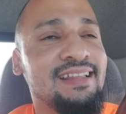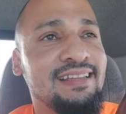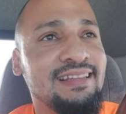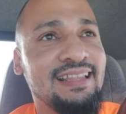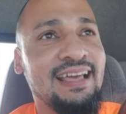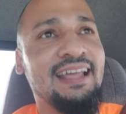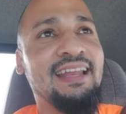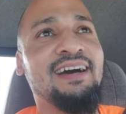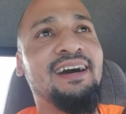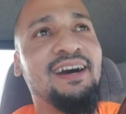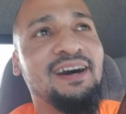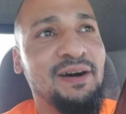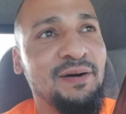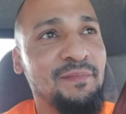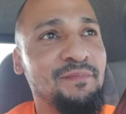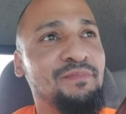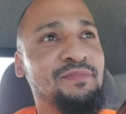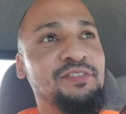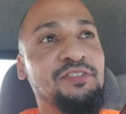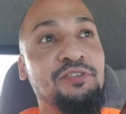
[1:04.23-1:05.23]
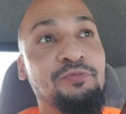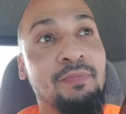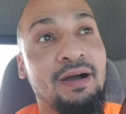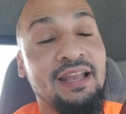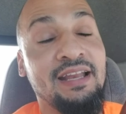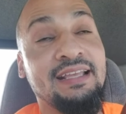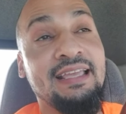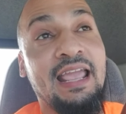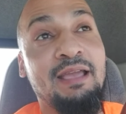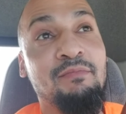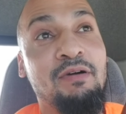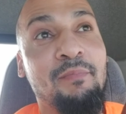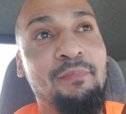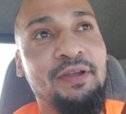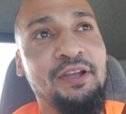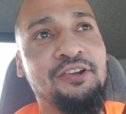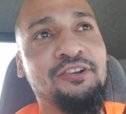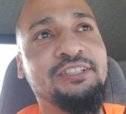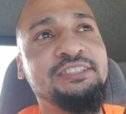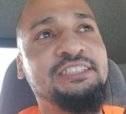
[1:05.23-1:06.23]
Then uh, you might have came up
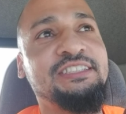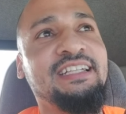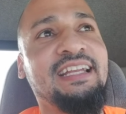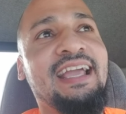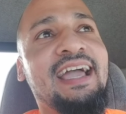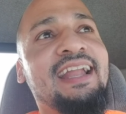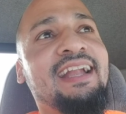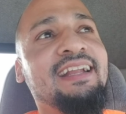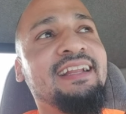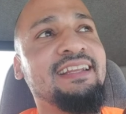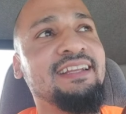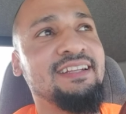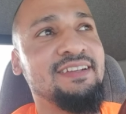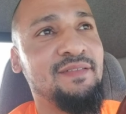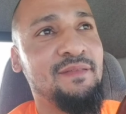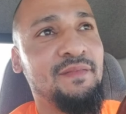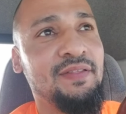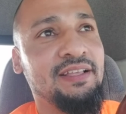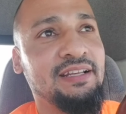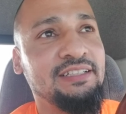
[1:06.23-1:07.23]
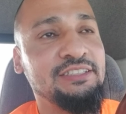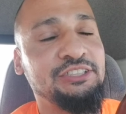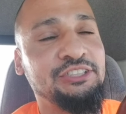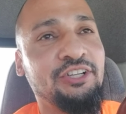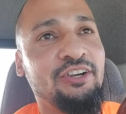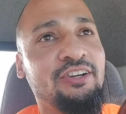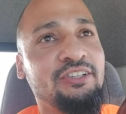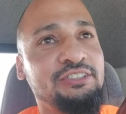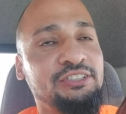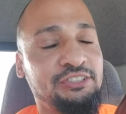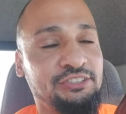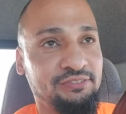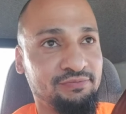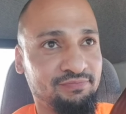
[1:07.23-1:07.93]
in Christianity in a church,